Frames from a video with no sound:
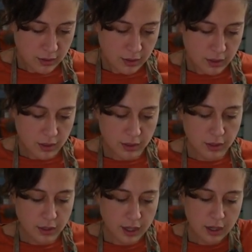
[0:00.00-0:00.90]
our
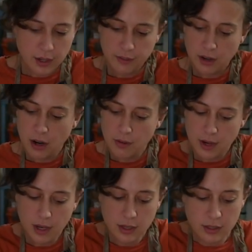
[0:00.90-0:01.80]
little area for our
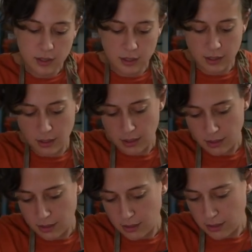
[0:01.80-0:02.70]
rings.
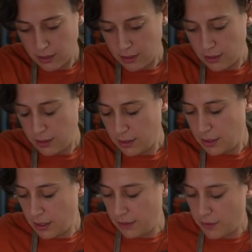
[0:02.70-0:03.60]

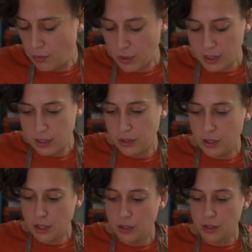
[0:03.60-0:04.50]
And if you want to, you
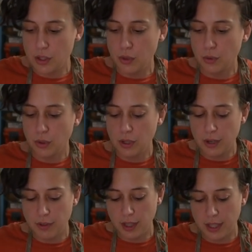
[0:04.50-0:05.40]
can use a tool. I
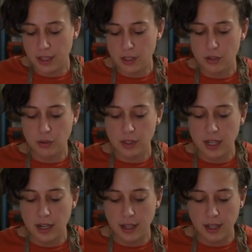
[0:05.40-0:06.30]
really like this tool. It's
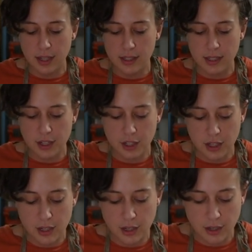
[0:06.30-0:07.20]
kind of like an
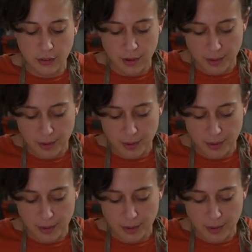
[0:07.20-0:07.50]
extension of my